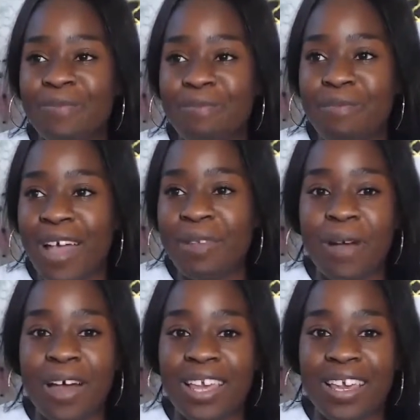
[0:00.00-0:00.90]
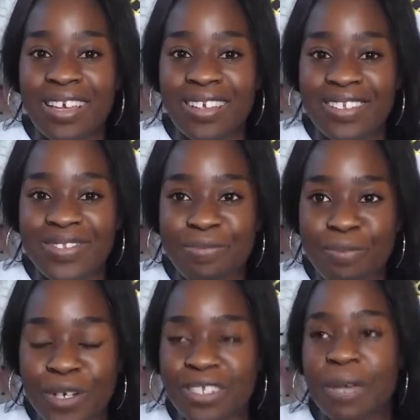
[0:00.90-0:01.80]
mind-body
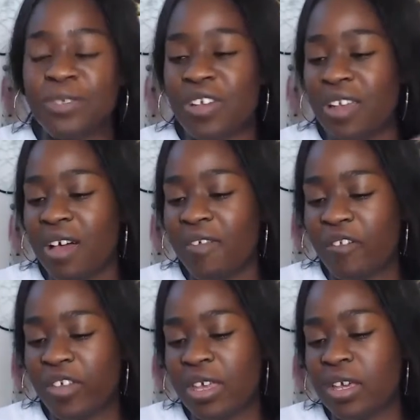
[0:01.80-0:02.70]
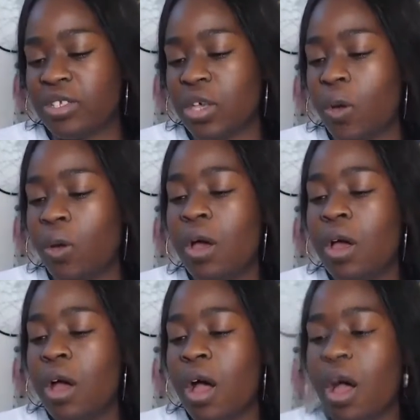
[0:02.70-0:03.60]
perception of everything. So
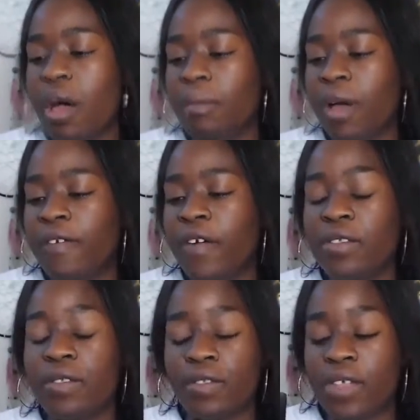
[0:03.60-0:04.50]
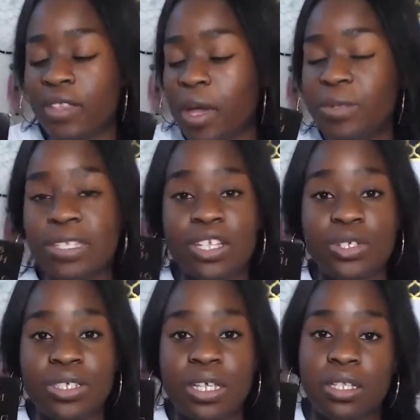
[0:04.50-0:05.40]
I thought that was
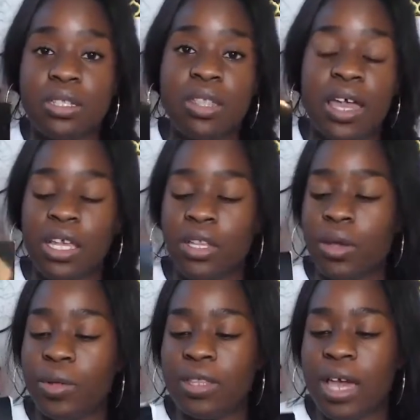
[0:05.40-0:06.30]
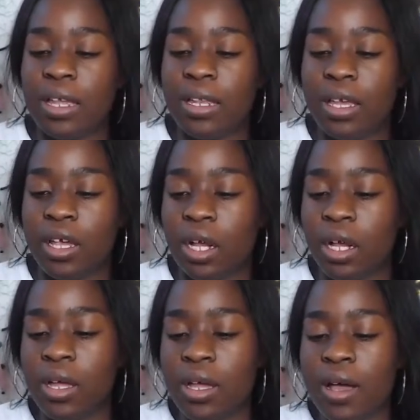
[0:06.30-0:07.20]
interesting that he noted that in
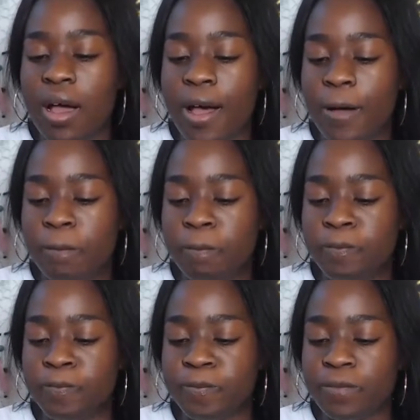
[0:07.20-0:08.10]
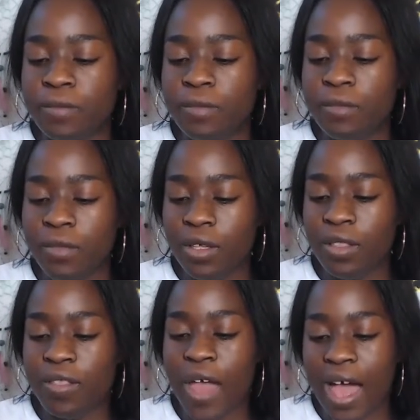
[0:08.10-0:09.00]
here,
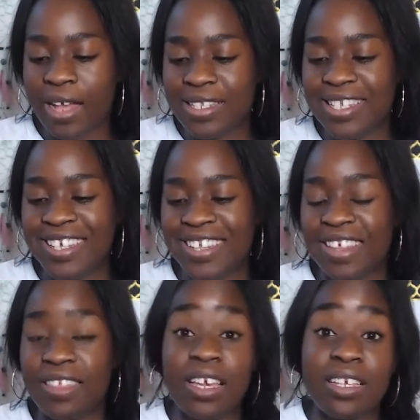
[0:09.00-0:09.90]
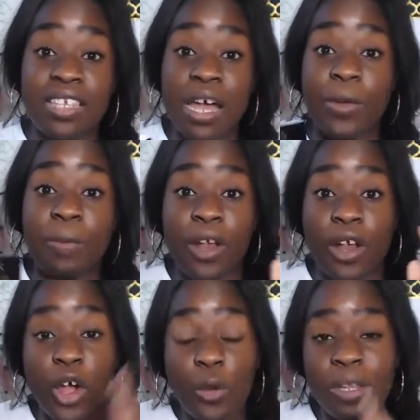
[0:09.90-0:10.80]
that the things that we put our
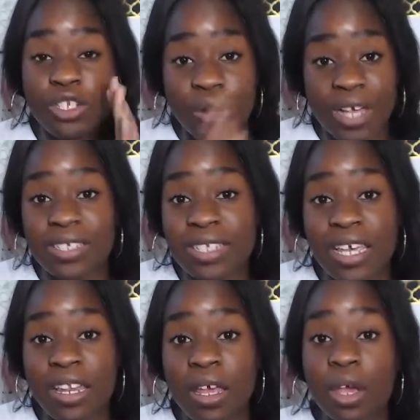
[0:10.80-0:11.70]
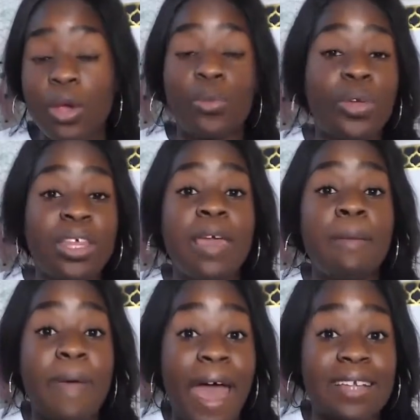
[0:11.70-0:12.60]
hope and trust in really
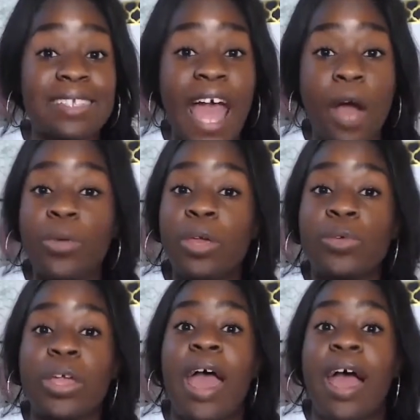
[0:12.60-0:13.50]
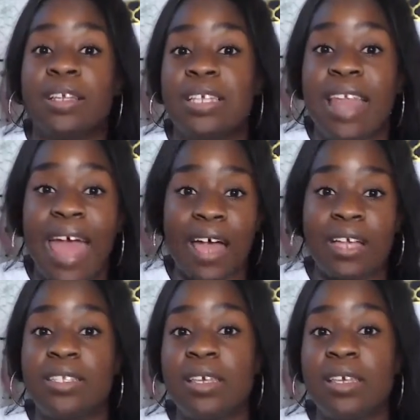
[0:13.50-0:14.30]
impact how we react and act,